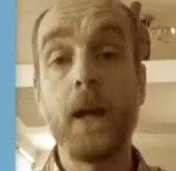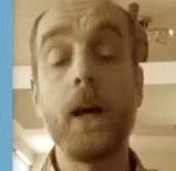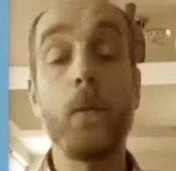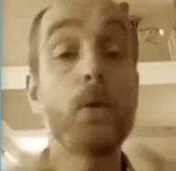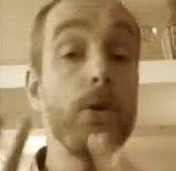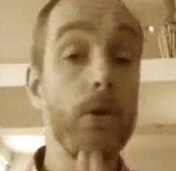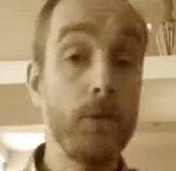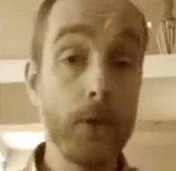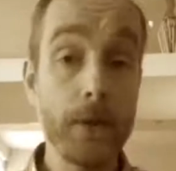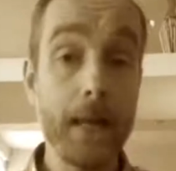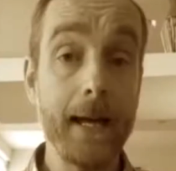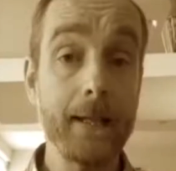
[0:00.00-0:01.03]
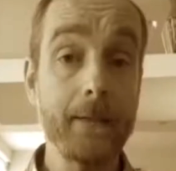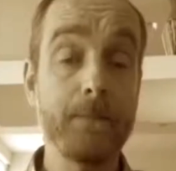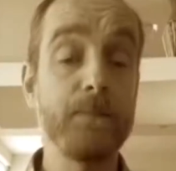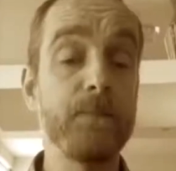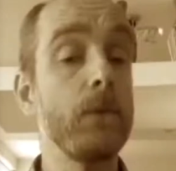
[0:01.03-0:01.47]
Once you've done that,
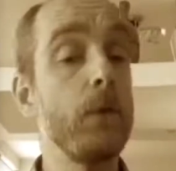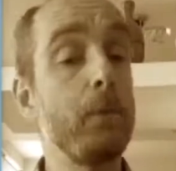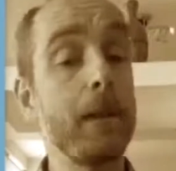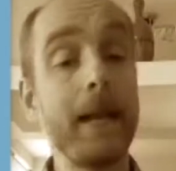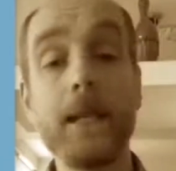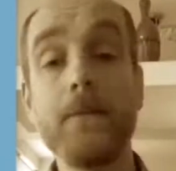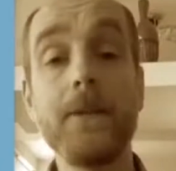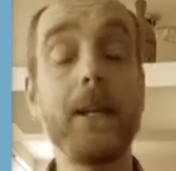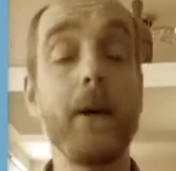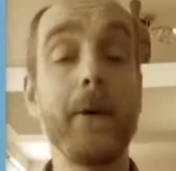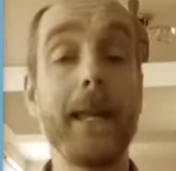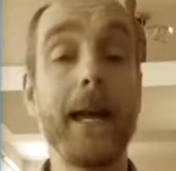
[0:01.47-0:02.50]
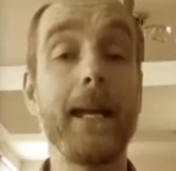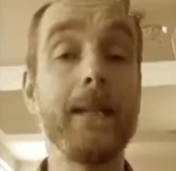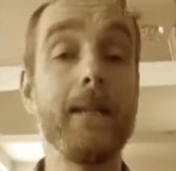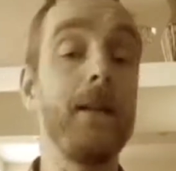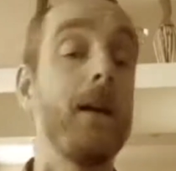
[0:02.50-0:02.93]
you play the video
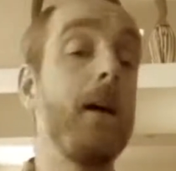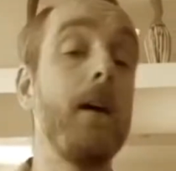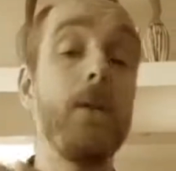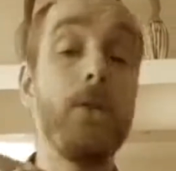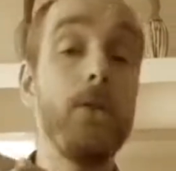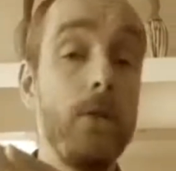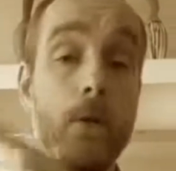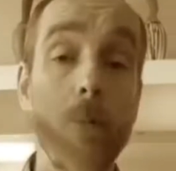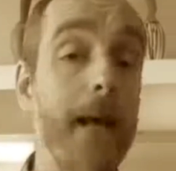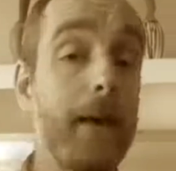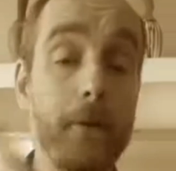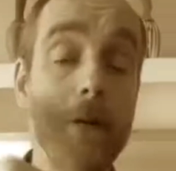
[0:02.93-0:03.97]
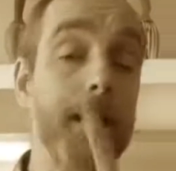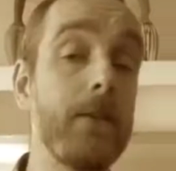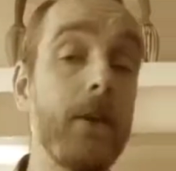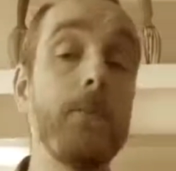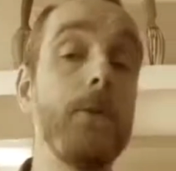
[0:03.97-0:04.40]
again, you do whatever it
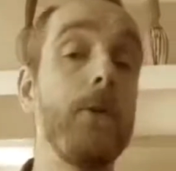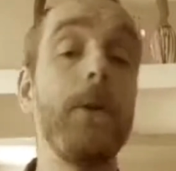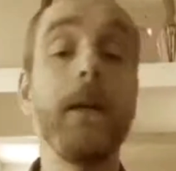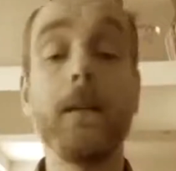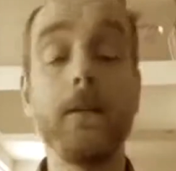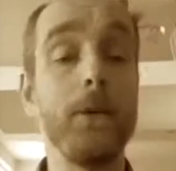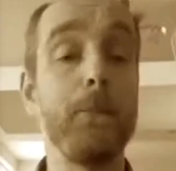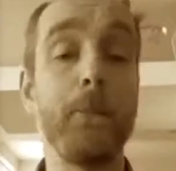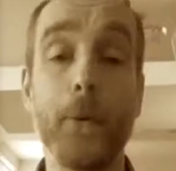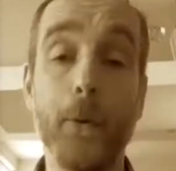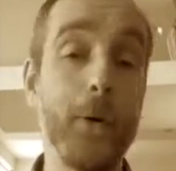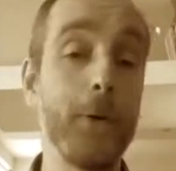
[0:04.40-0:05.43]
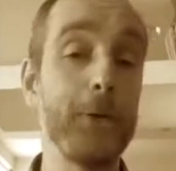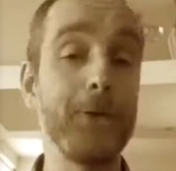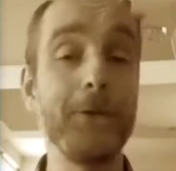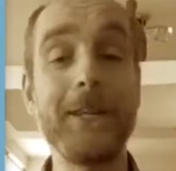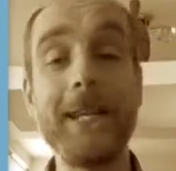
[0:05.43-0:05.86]
is I'm doing, and you pause,
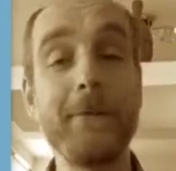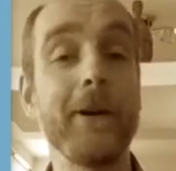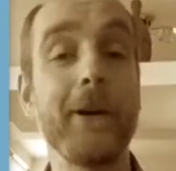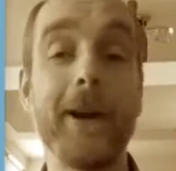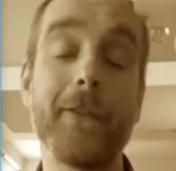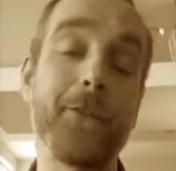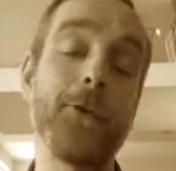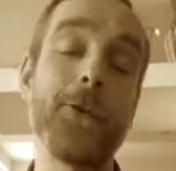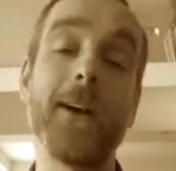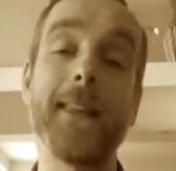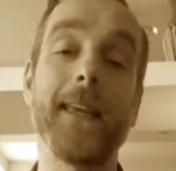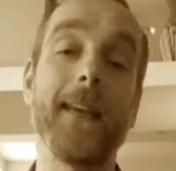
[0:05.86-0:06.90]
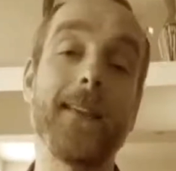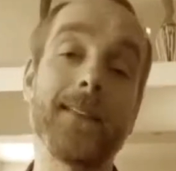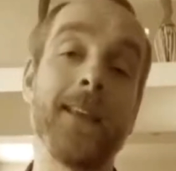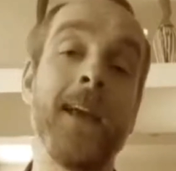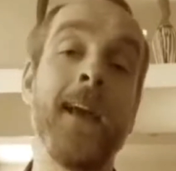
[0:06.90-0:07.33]
and you keep on going through like
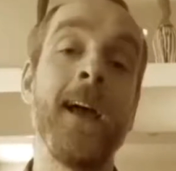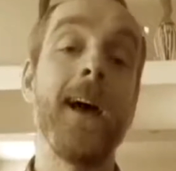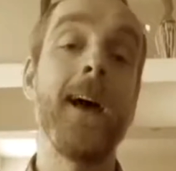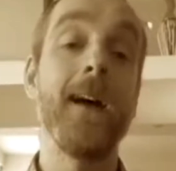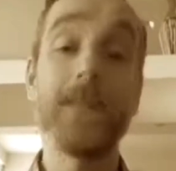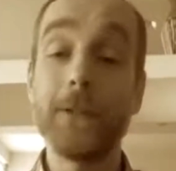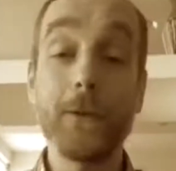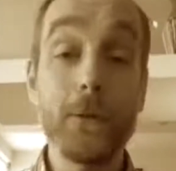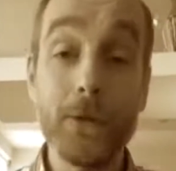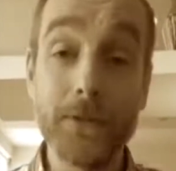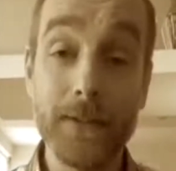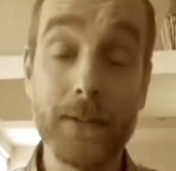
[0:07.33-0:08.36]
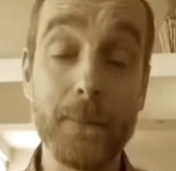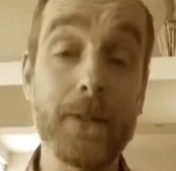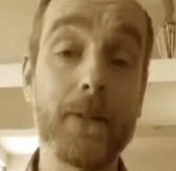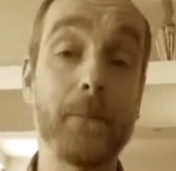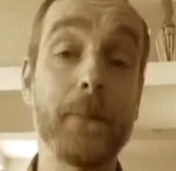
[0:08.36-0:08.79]
this until your system
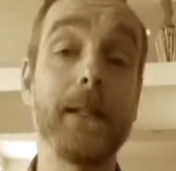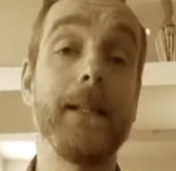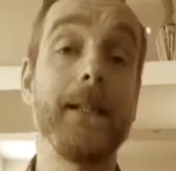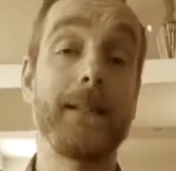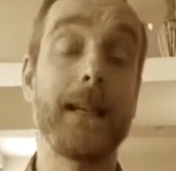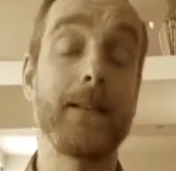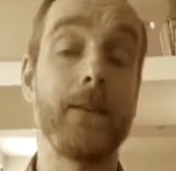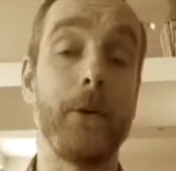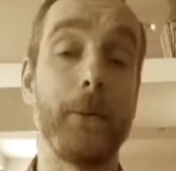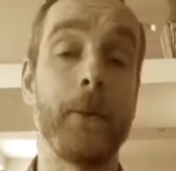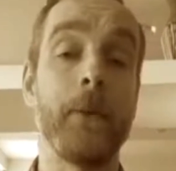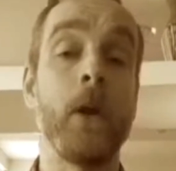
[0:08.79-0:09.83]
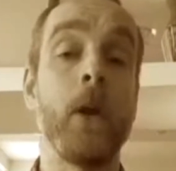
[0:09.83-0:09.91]
is completely set up.